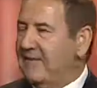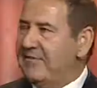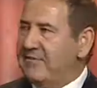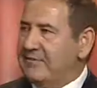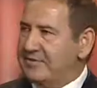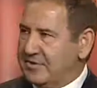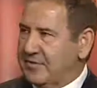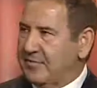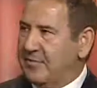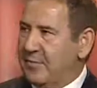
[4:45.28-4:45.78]
your
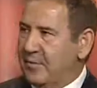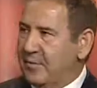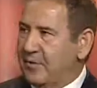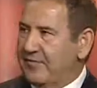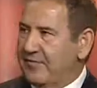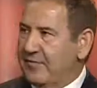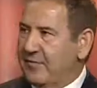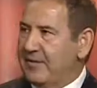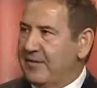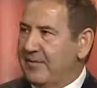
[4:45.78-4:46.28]
support
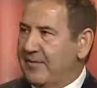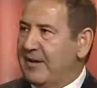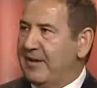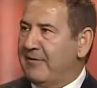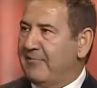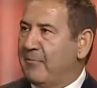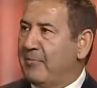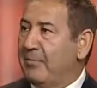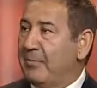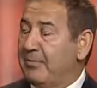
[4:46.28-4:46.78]
for the men
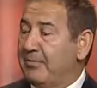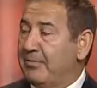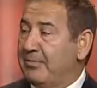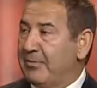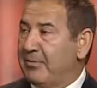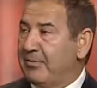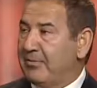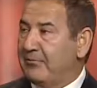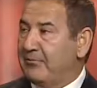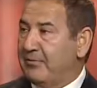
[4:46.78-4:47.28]
and women
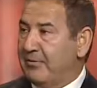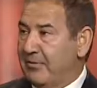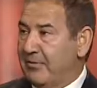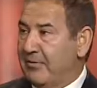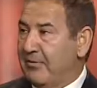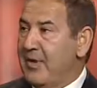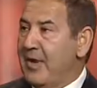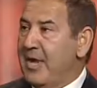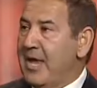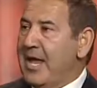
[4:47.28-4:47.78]

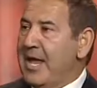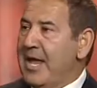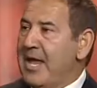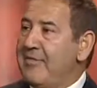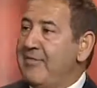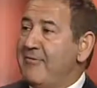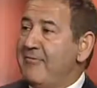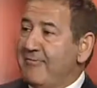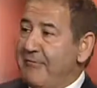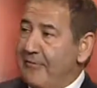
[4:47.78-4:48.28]
blue.
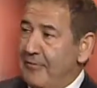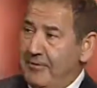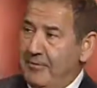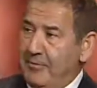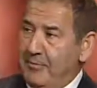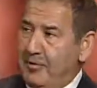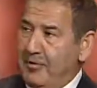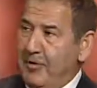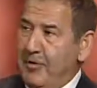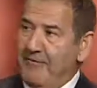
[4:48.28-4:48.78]
And
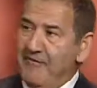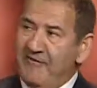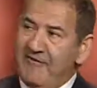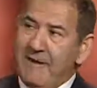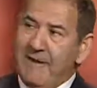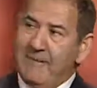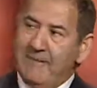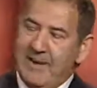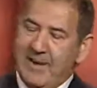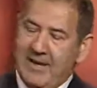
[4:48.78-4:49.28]
furthermore, Hope, if
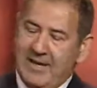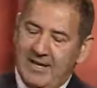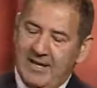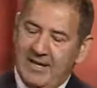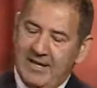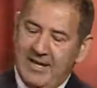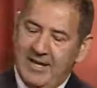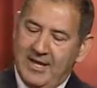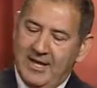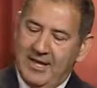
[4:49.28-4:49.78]
I may,
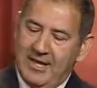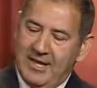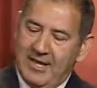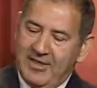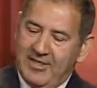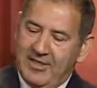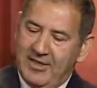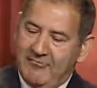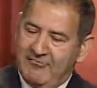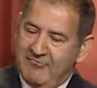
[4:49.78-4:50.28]

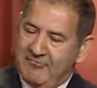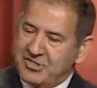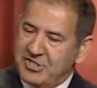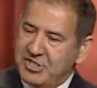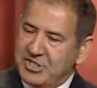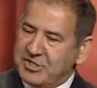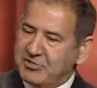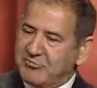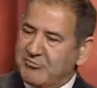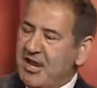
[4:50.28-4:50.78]
the
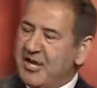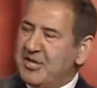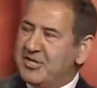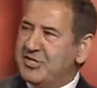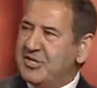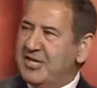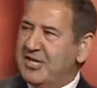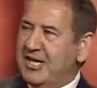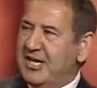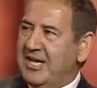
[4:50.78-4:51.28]

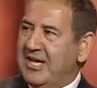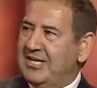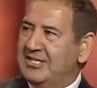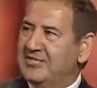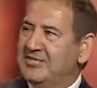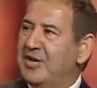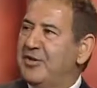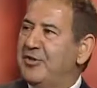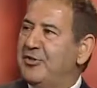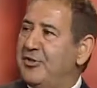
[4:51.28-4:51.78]
registration
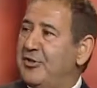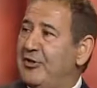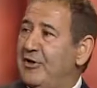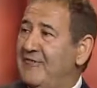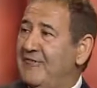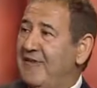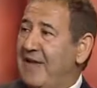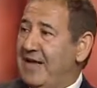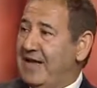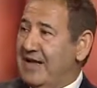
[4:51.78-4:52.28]
is
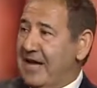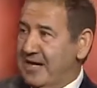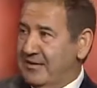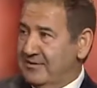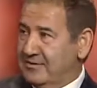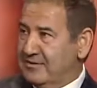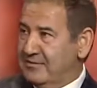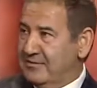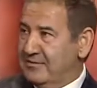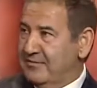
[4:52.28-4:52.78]

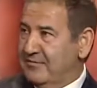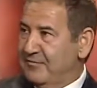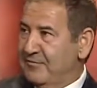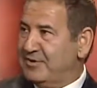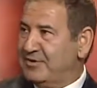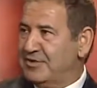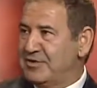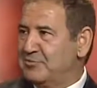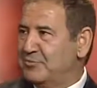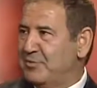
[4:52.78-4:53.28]
$35,
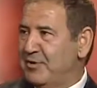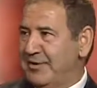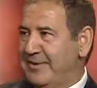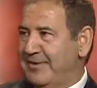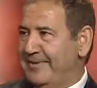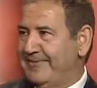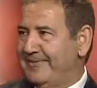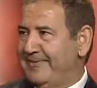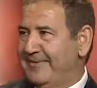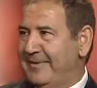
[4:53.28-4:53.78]
which is
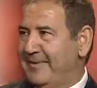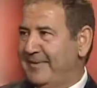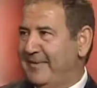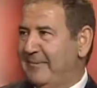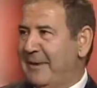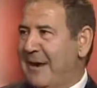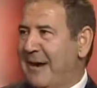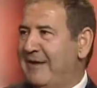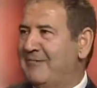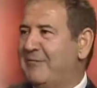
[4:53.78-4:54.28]
really, you know,
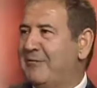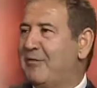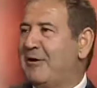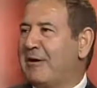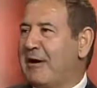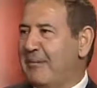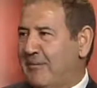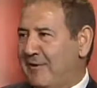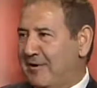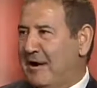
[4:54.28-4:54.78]
buying for a
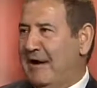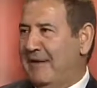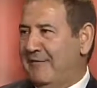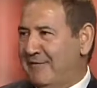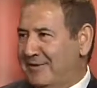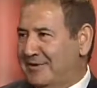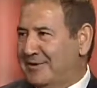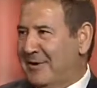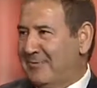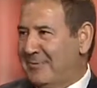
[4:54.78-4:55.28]
cup of
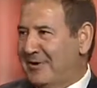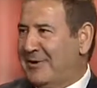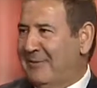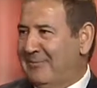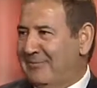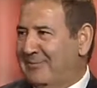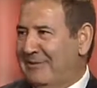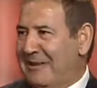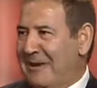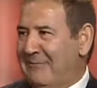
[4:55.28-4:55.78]
coffee. That
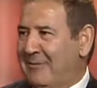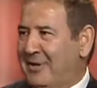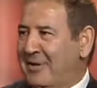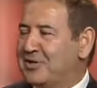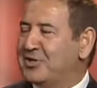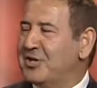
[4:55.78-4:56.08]
becomes to that much.